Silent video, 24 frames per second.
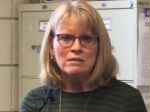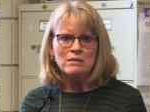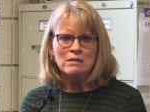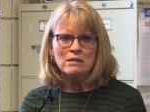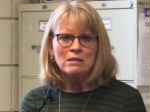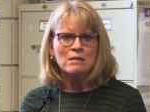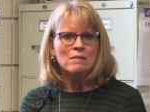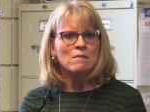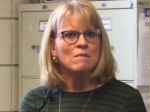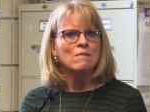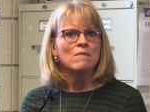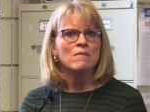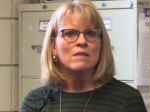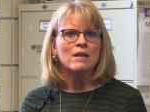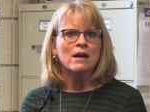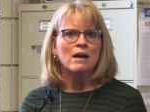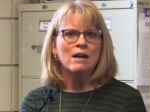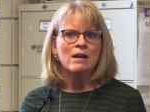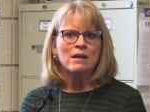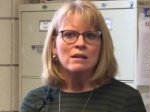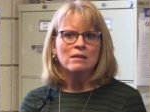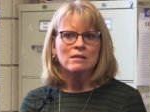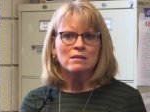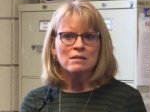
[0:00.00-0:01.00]
to them
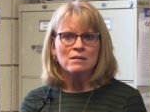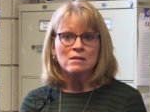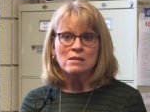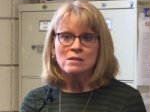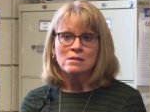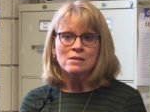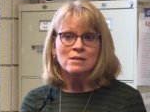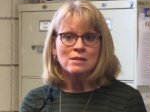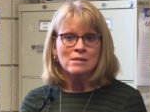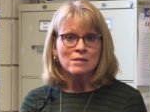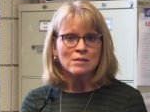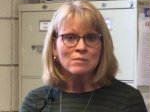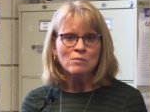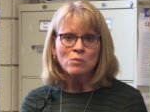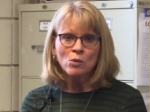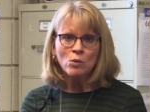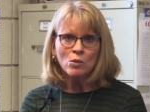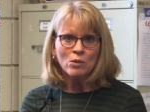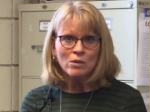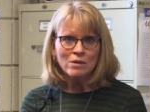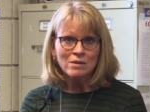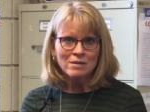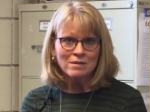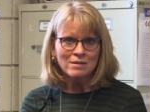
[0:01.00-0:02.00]
that this is
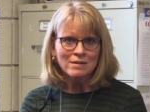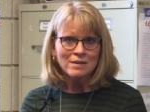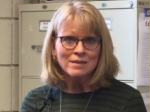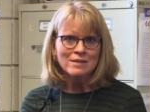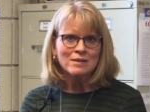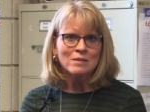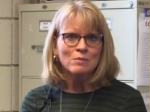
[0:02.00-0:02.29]
important.